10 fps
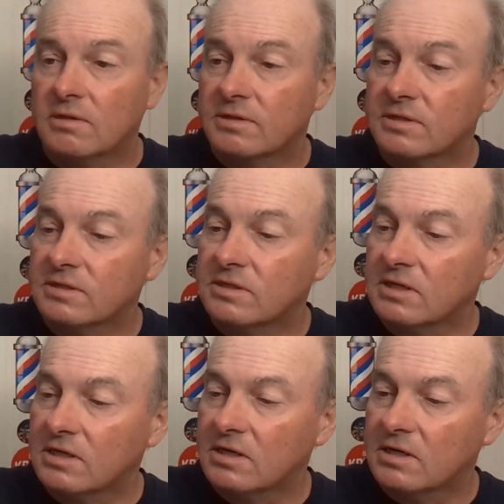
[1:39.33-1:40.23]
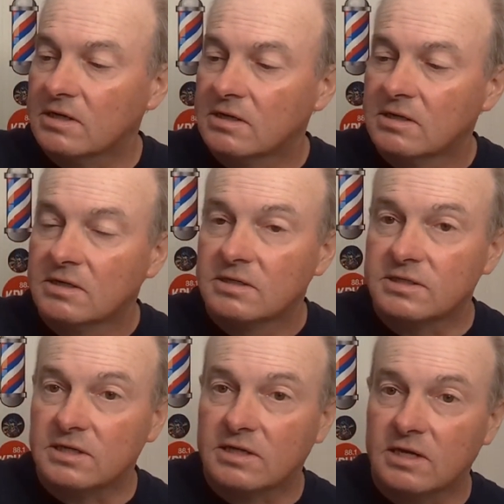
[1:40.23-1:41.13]
This is the
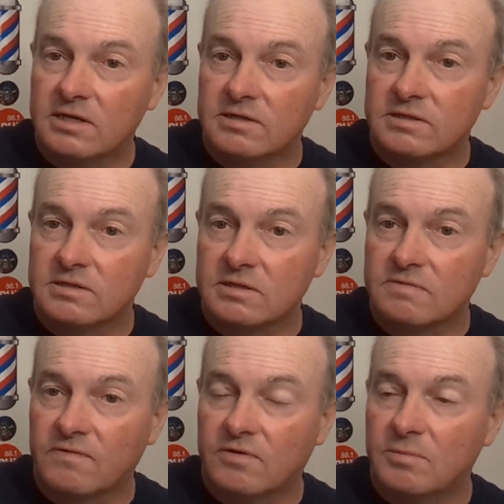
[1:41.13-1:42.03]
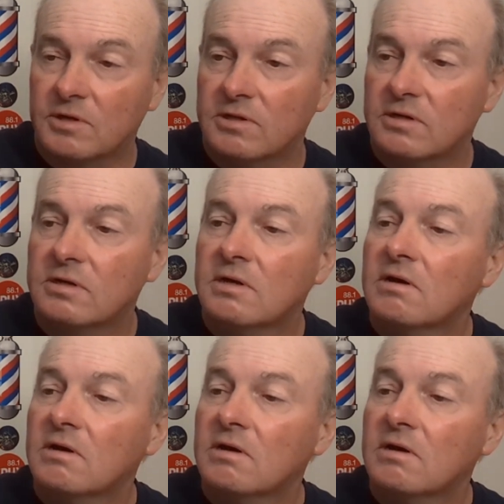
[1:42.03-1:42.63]
CK6 formula